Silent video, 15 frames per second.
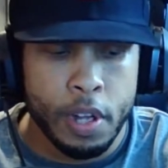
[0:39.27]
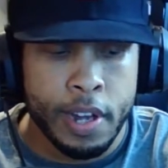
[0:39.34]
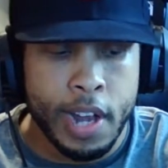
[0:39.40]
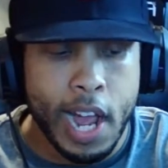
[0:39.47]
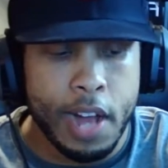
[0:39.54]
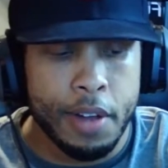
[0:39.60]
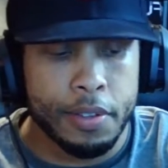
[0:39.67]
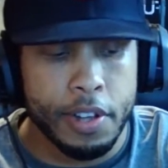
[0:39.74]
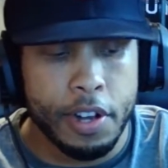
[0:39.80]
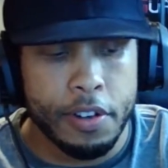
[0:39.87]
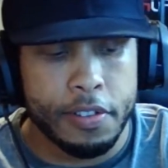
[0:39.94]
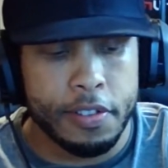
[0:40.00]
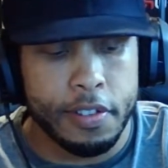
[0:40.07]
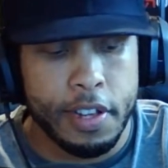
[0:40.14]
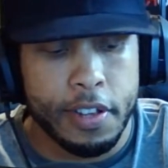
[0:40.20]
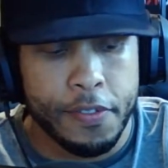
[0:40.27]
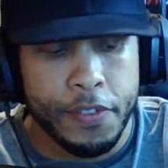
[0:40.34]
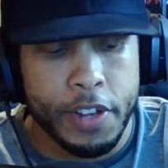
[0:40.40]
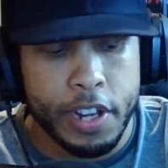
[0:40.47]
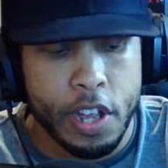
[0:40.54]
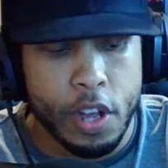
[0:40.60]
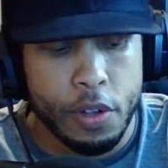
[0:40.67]
Now, this
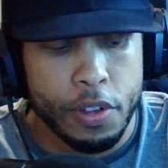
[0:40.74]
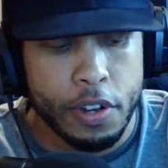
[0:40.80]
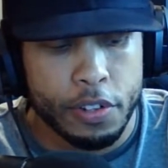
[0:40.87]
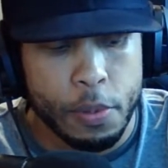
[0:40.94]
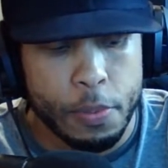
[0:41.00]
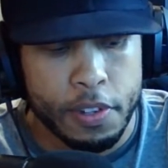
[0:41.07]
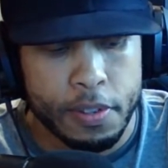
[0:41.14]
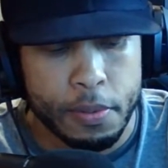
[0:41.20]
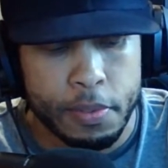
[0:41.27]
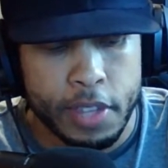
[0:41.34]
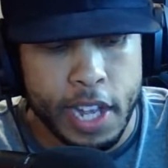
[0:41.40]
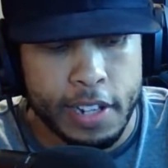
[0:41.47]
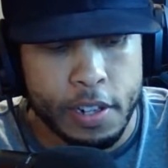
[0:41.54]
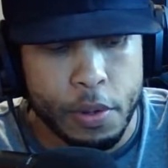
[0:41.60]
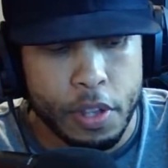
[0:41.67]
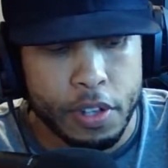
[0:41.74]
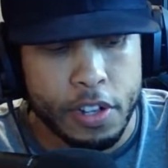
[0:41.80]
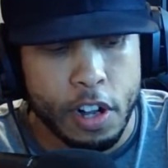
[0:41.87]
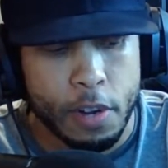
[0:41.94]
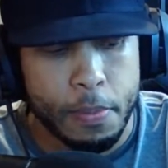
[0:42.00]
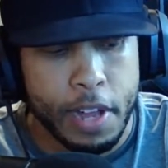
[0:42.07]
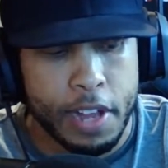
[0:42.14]
video, there's going to be some things I want to
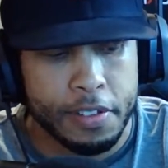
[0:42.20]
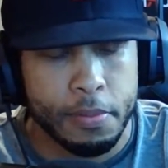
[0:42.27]
talk about,